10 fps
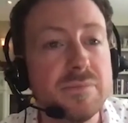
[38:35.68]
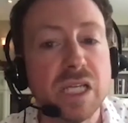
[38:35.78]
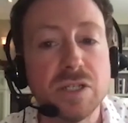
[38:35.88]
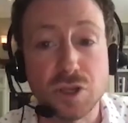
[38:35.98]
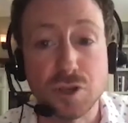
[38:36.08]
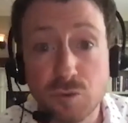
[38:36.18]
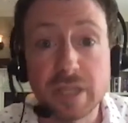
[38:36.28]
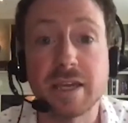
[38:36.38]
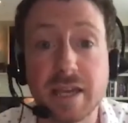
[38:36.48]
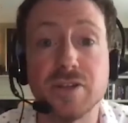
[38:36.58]
So you
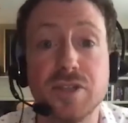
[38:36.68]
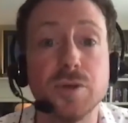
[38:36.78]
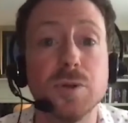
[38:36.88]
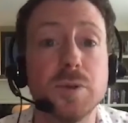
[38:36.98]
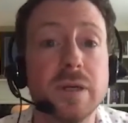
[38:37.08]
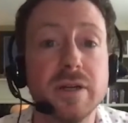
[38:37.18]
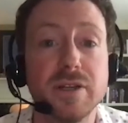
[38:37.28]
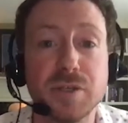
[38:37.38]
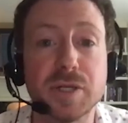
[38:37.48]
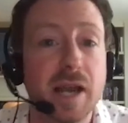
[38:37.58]
can
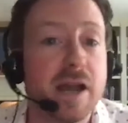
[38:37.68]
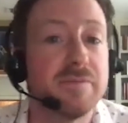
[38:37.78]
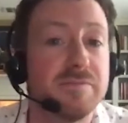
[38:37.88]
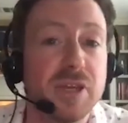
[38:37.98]
kind of